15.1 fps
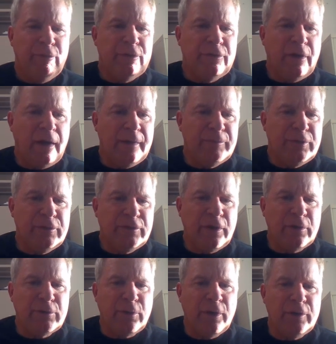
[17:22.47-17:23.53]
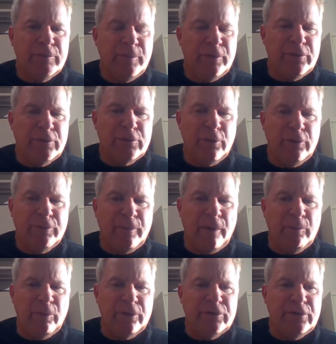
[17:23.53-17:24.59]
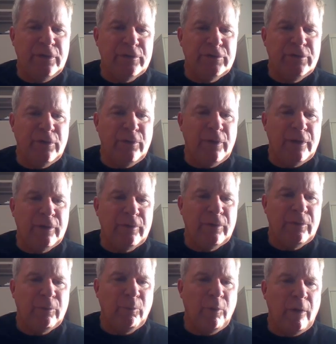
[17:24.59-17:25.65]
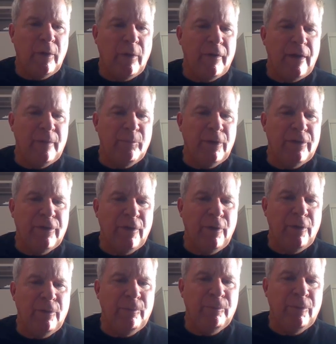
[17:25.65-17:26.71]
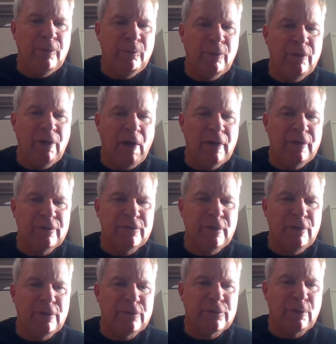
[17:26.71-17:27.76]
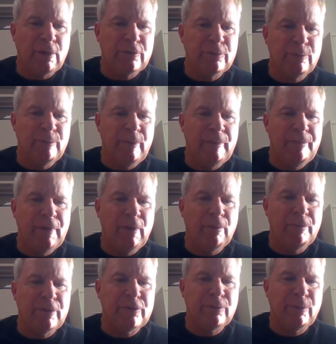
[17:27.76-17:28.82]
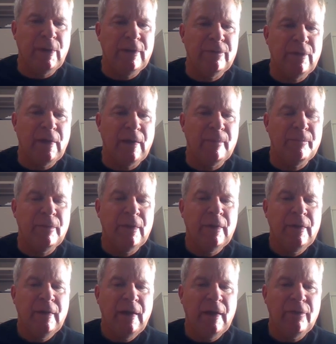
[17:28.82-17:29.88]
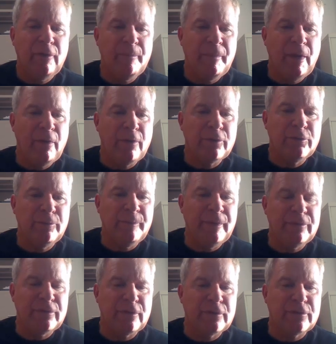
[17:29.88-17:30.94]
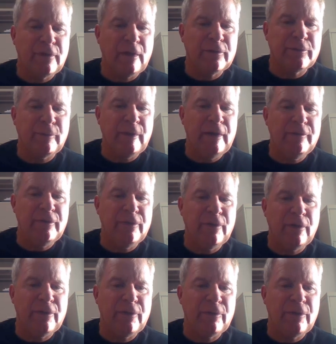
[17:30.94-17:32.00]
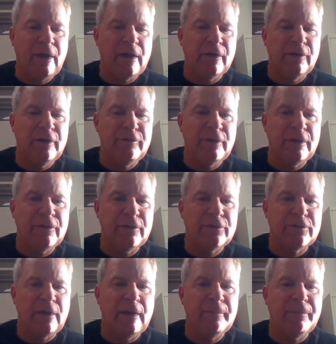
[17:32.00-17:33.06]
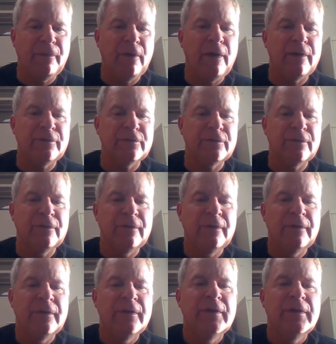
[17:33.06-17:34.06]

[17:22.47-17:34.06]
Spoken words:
Every time she tells her husband the truth about what she is doing, where and with whom, with honesty, the trust will be built between them and their marriage will be successful even though they're not living in the same place.